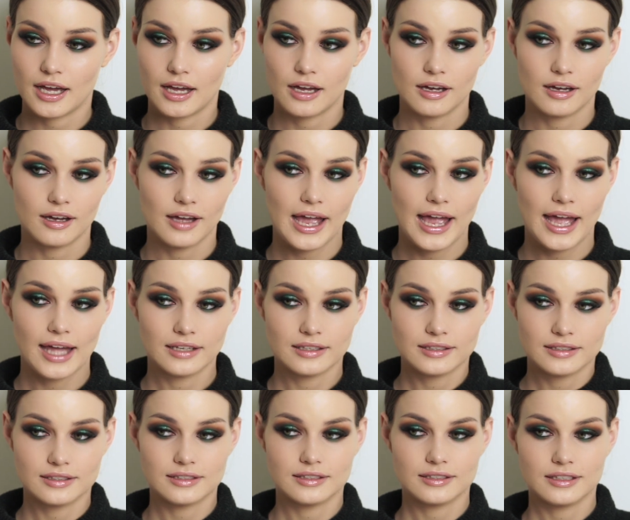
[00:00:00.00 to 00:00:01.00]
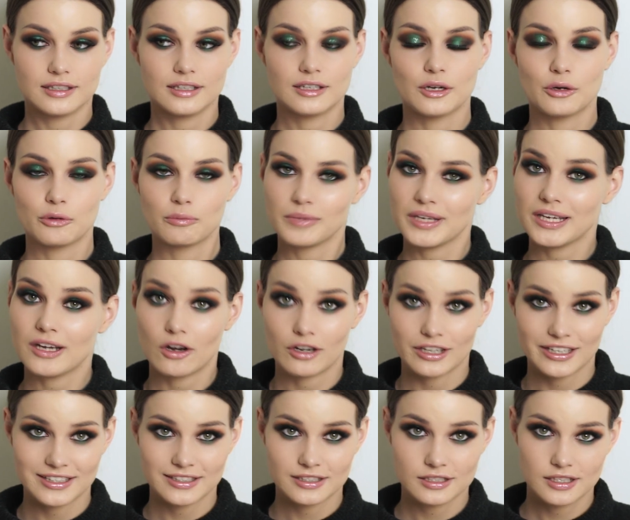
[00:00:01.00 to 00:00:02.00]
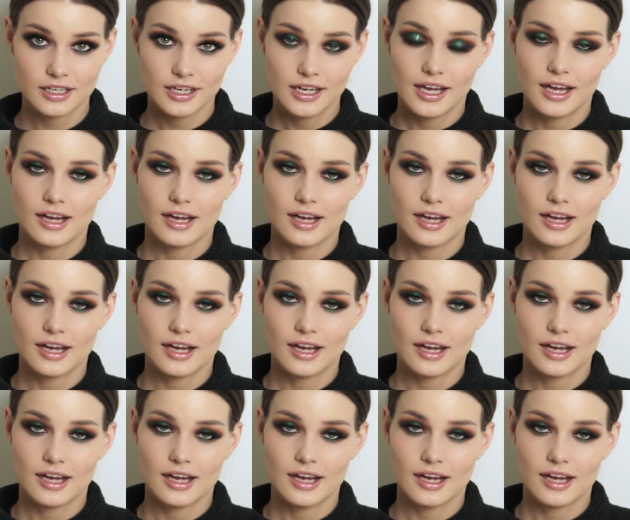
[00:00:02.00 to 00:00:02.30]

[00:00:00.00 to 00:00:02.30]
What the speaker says: and you know, be honest.